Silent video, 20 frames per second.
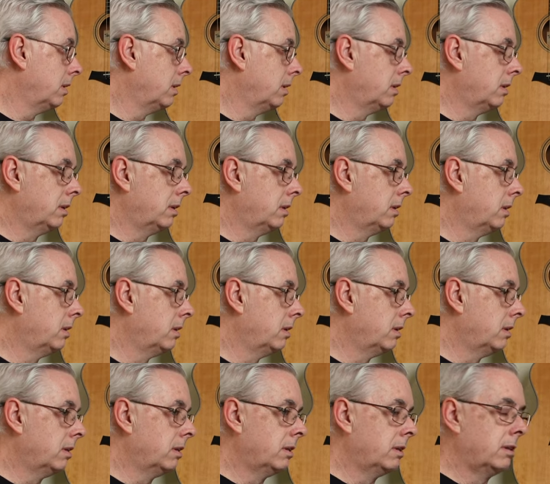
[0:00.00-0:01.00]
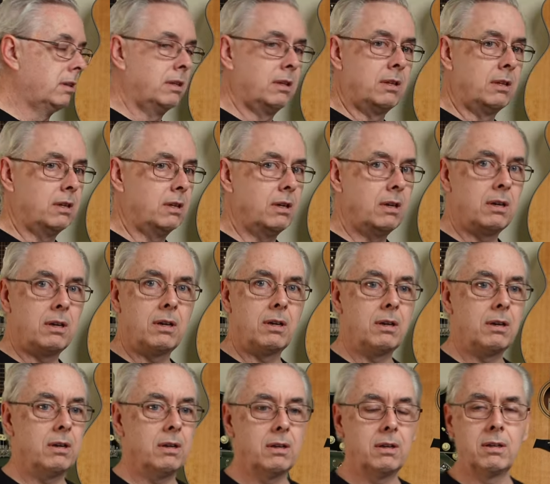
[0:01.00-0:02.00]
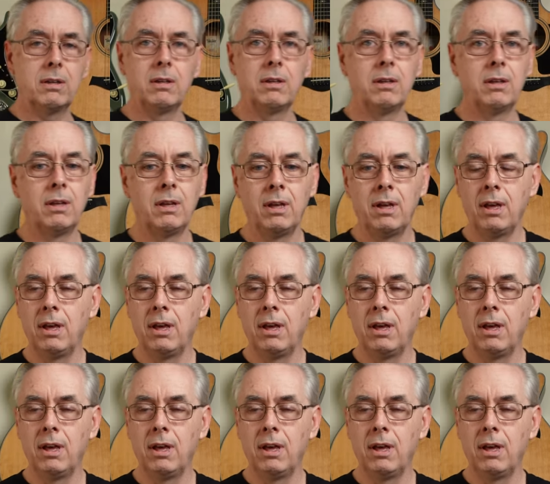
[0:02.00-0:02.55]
No one is speaking in this clip.